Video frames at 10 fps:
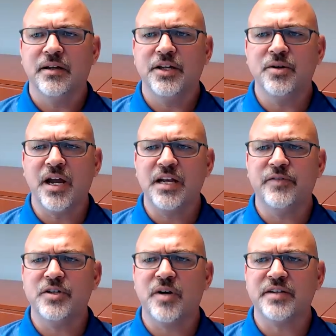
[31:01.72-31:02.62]
You kind of
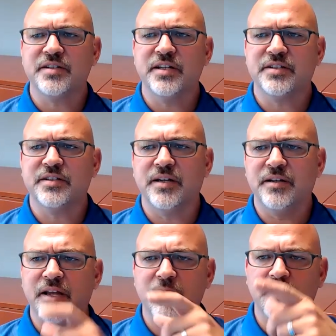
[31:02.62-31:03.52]
addressed this.
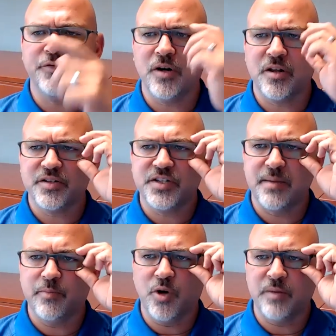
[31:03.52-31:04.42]
They refer to the
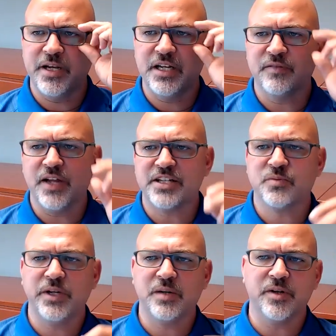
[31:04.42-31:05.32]
state board meeting of
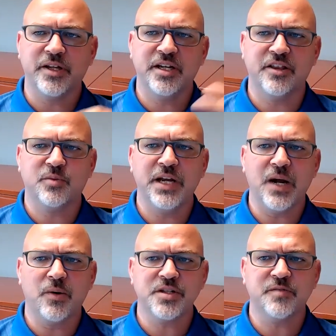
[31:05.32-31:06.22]
last week where they did 3
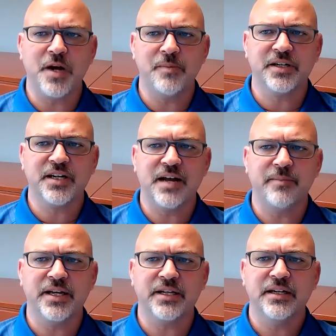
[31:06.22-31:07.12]
hours of public
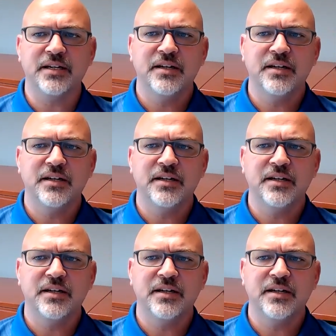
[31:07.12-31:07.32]
comment.